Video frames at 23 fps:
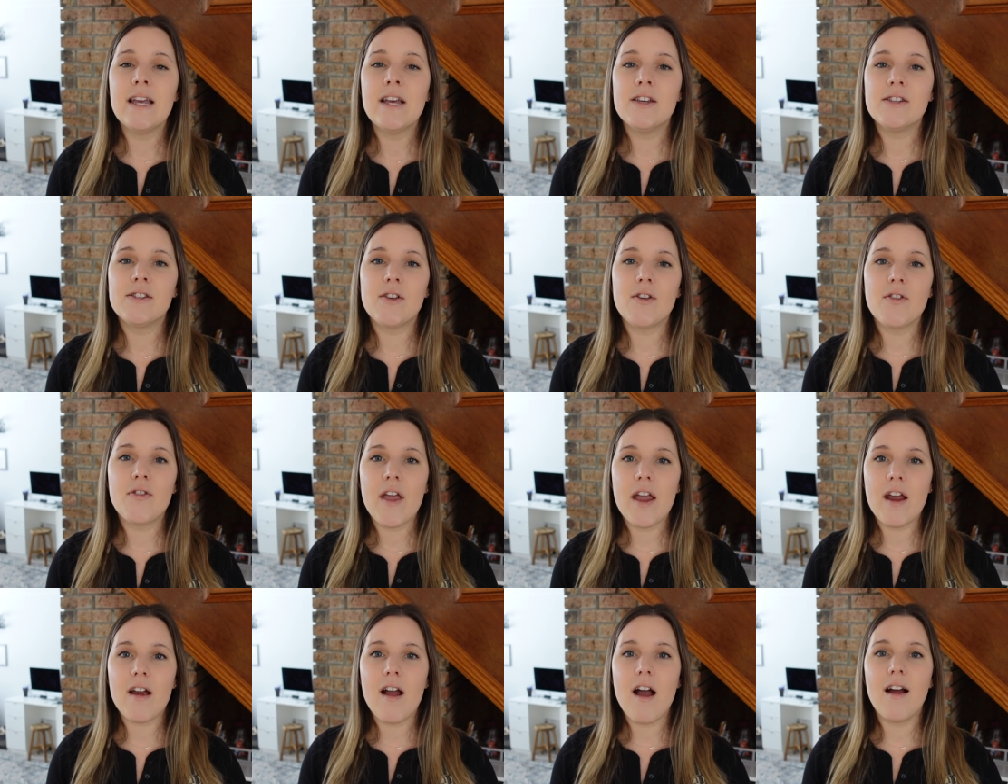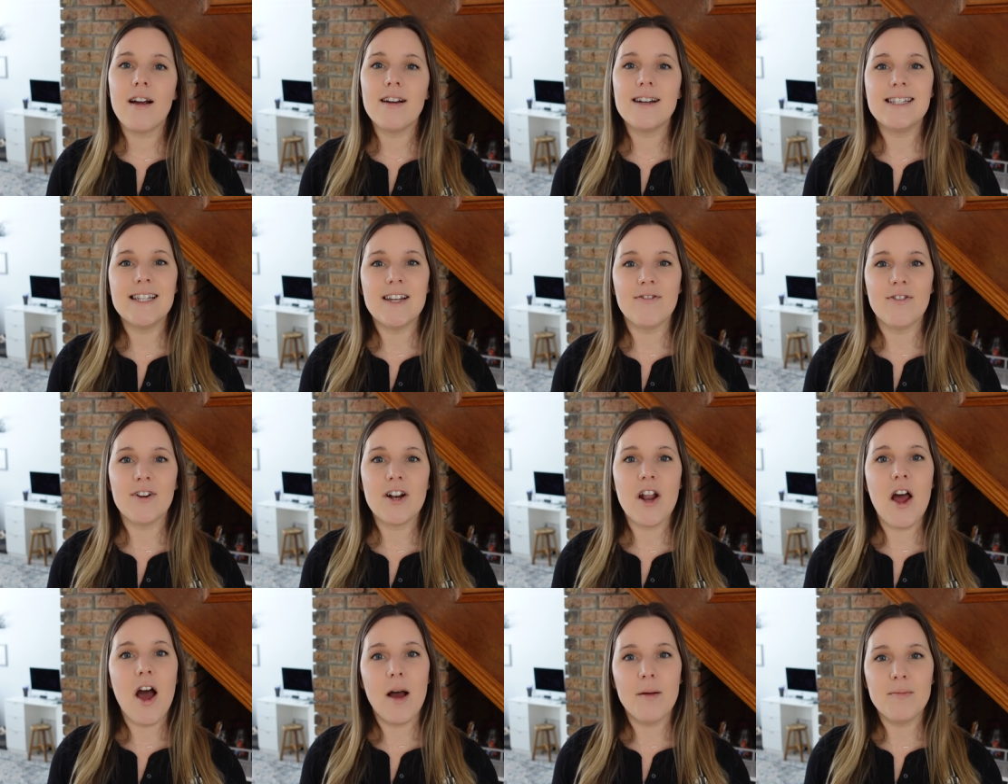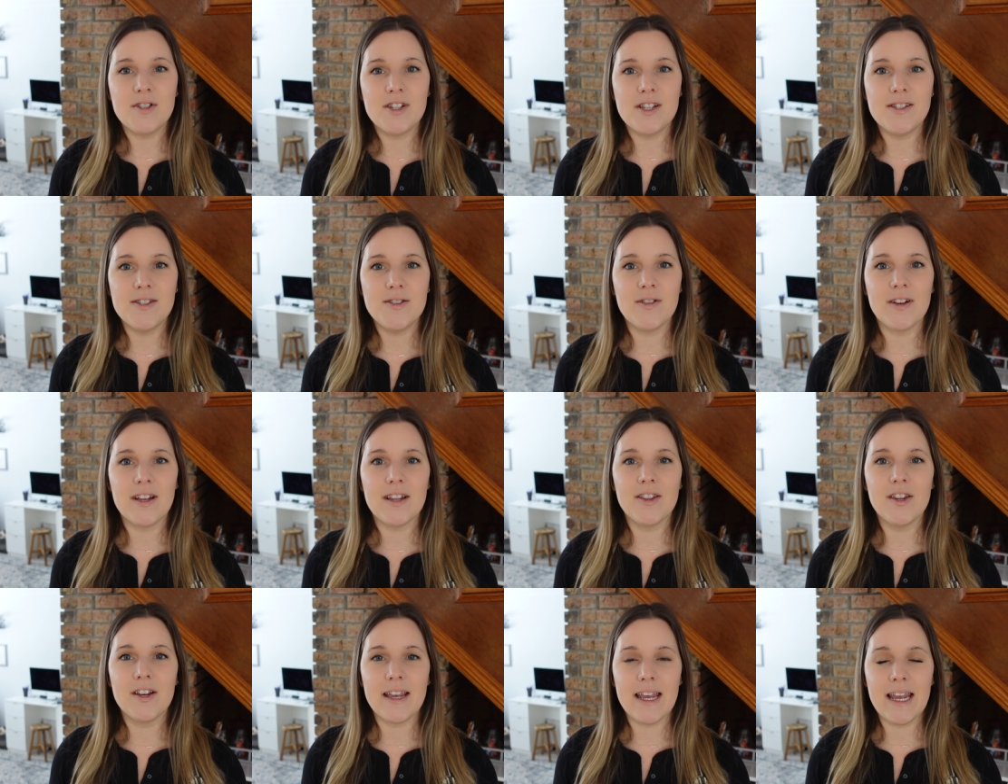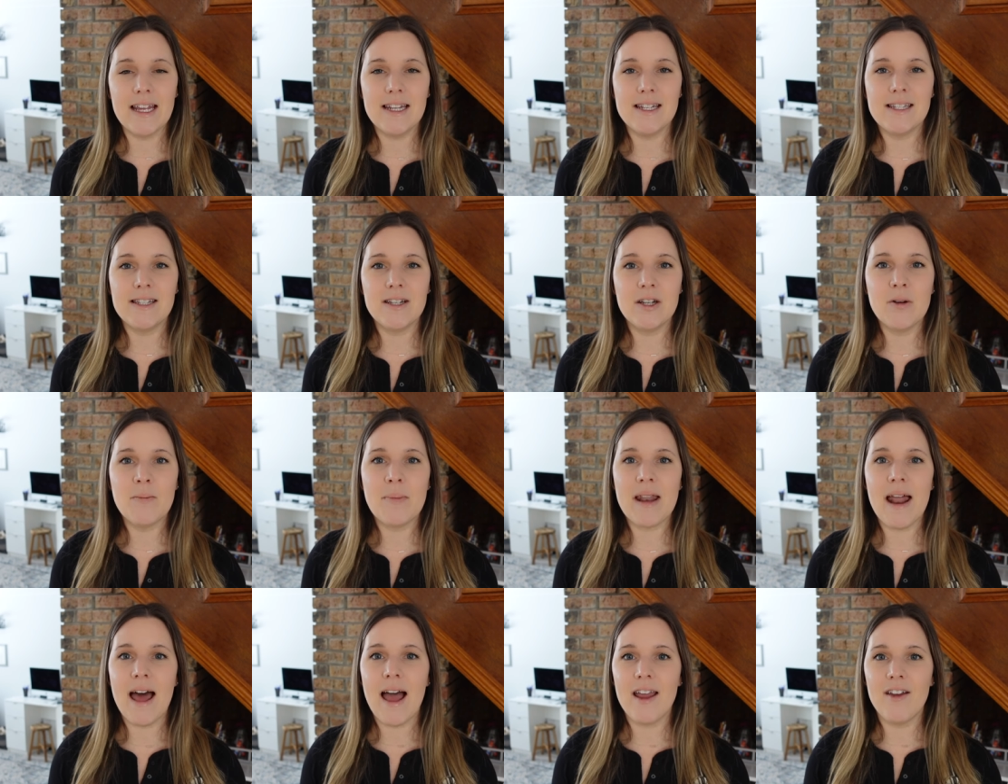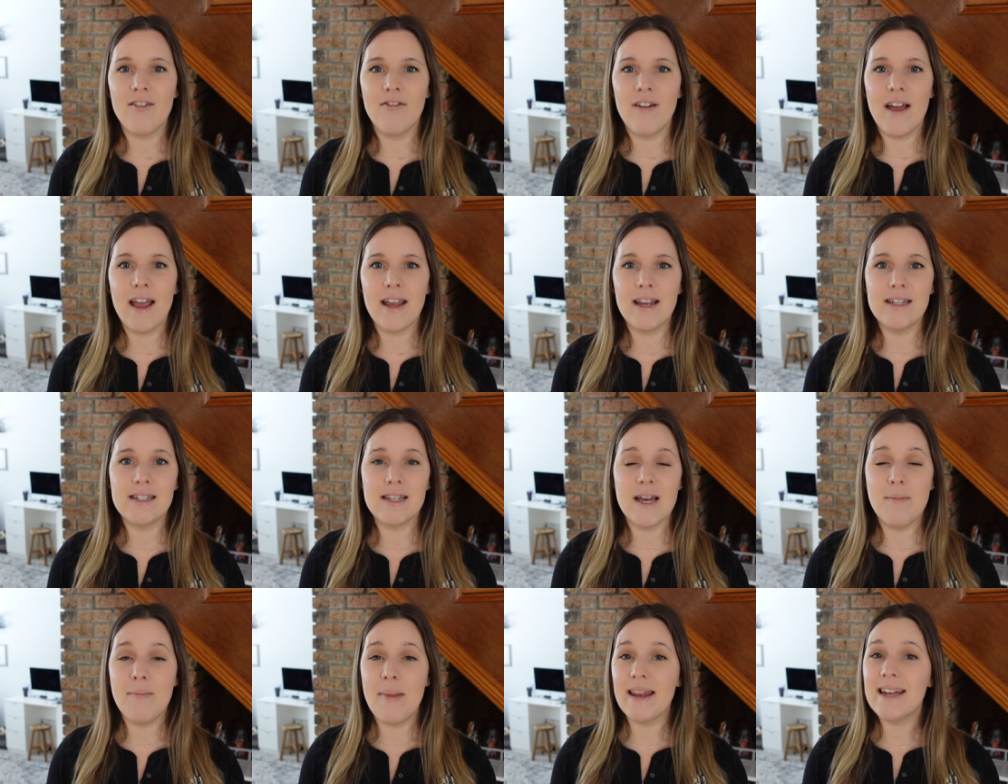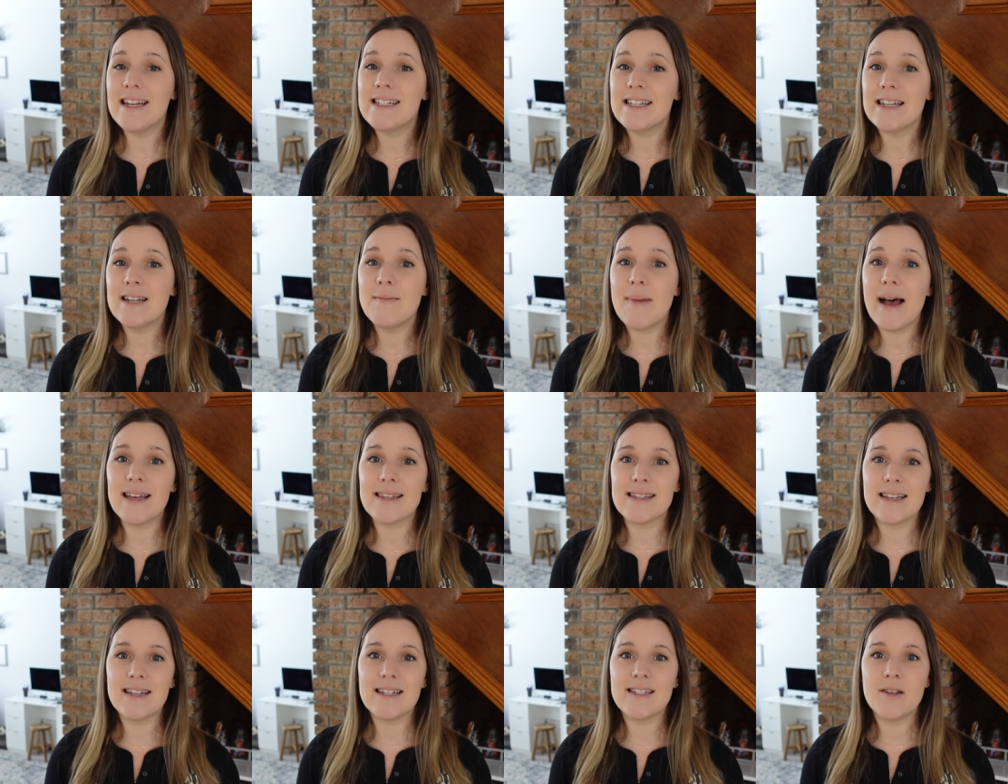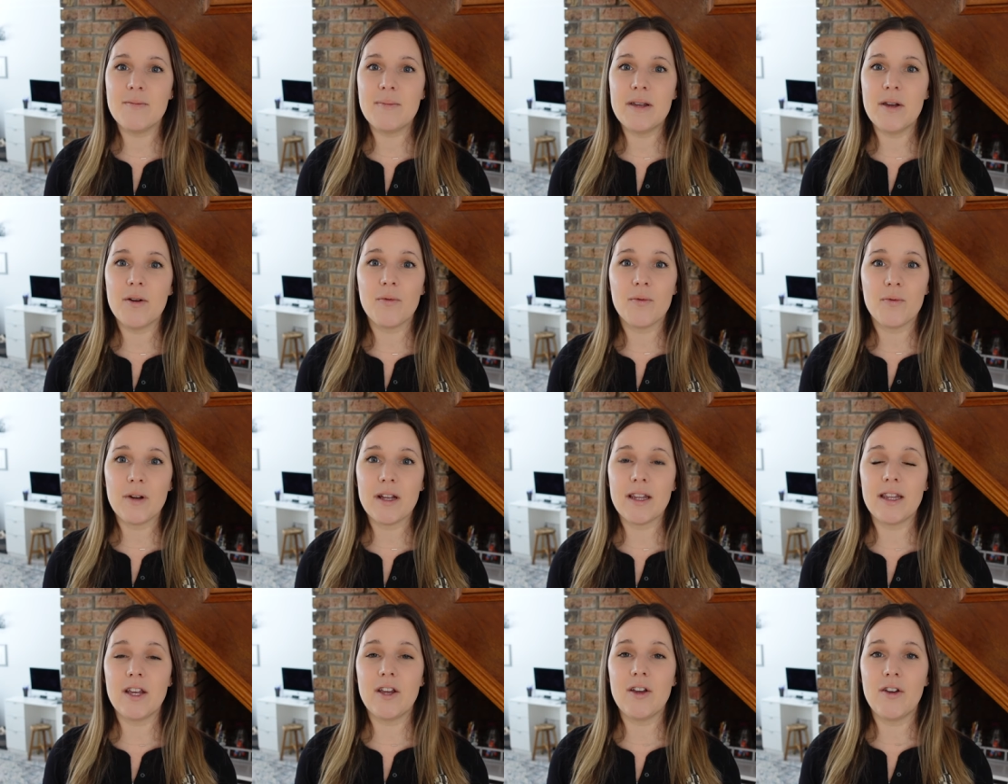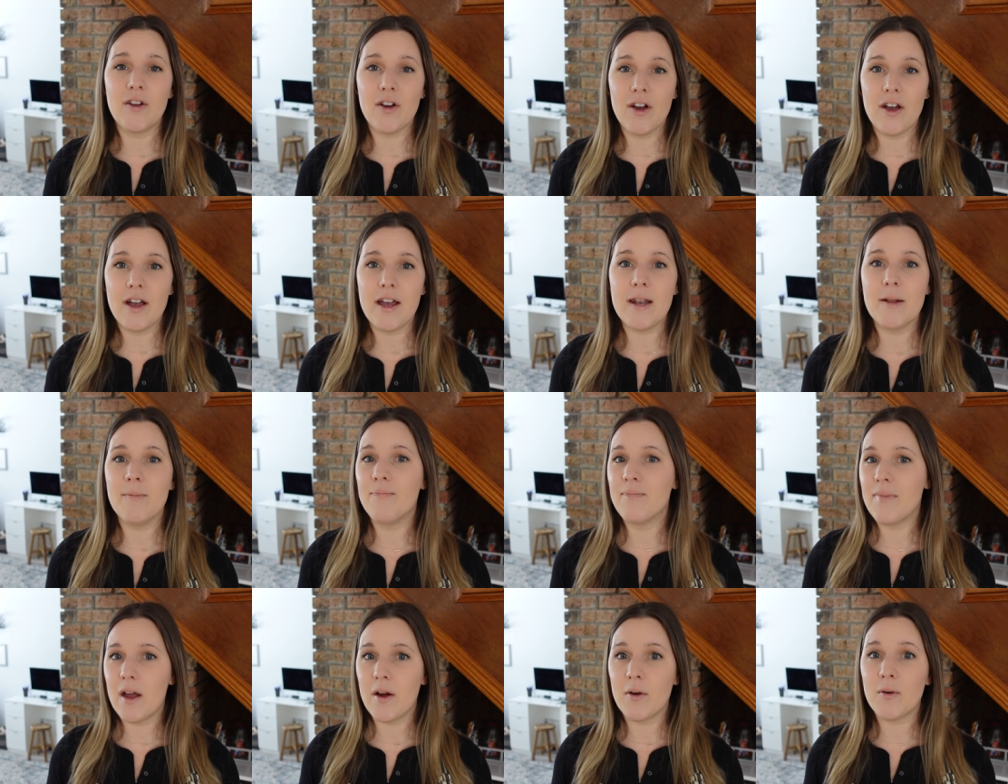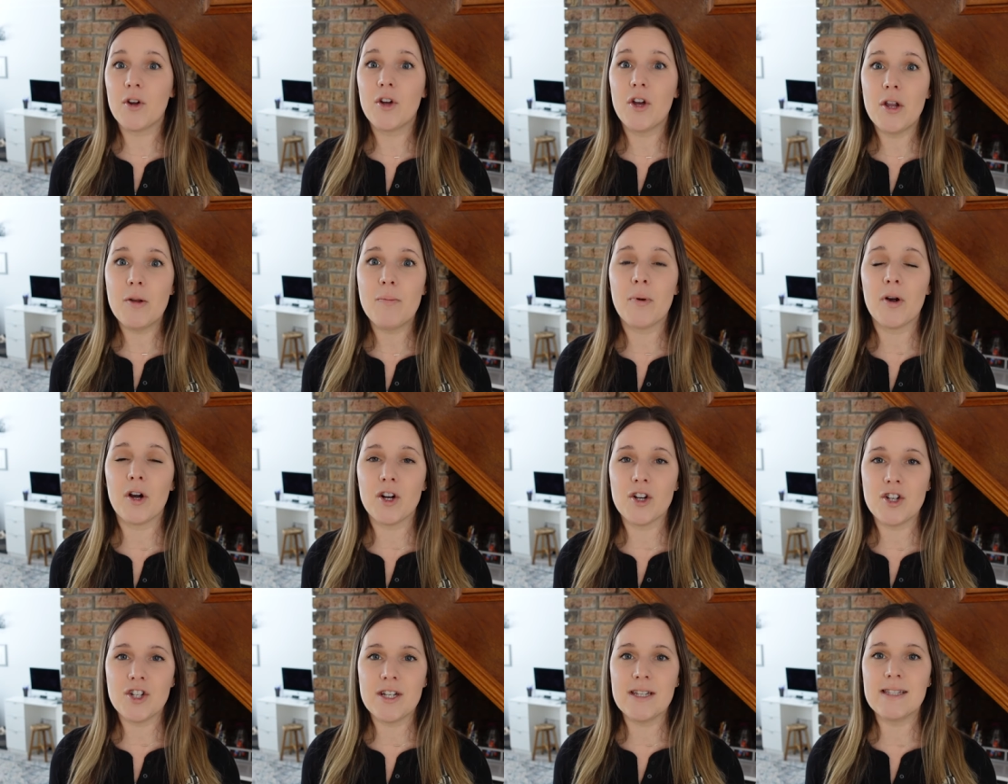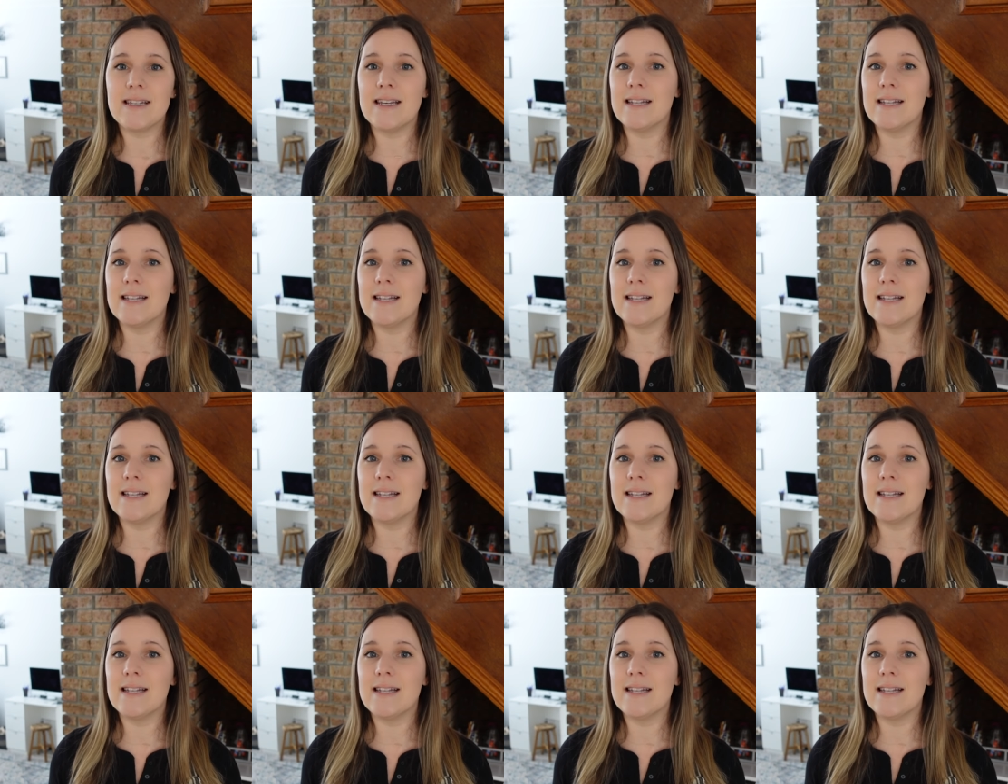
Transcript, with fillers: So there are different options you can look into, but I find a Banneton basket to be a really good, a good purchase.